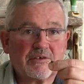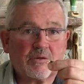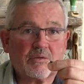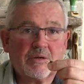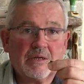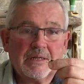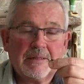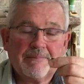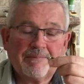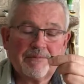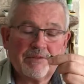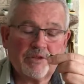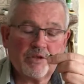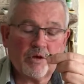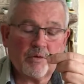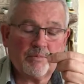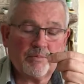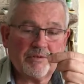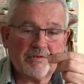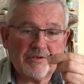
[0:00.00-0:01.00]
So
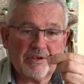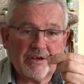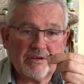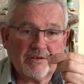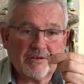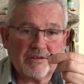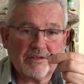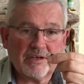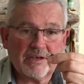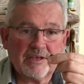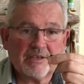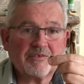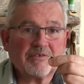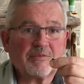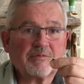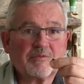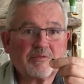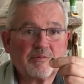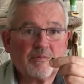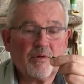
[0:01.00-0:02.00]
don't be scared to tie in
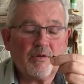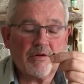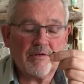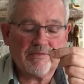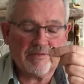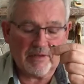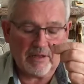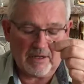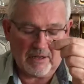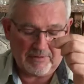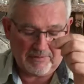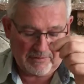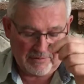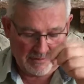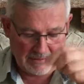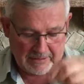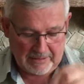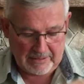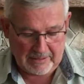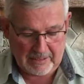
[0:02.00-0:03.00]
some small
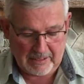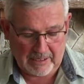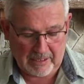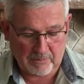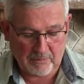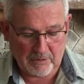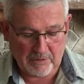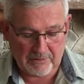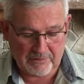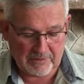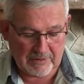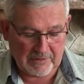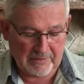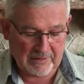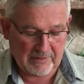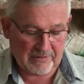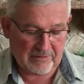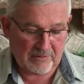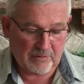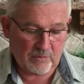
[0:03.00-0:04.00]
flies. I will say
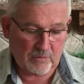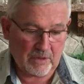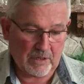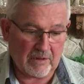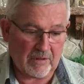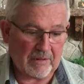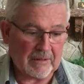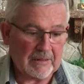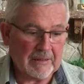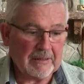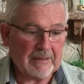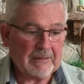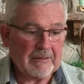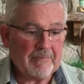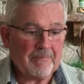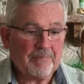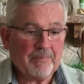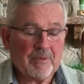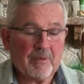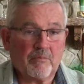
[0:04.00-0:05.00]
this as well.
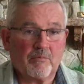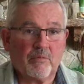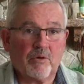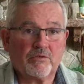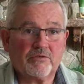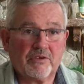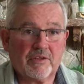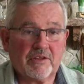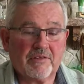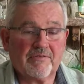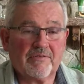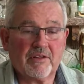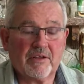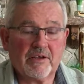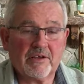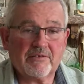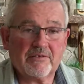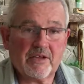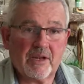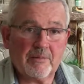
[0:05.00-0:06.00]
Most of the
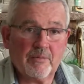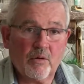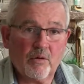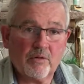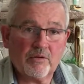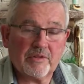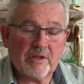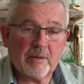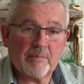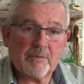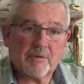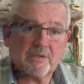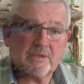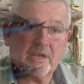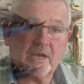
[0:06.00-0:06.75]
flies that I'm holding up are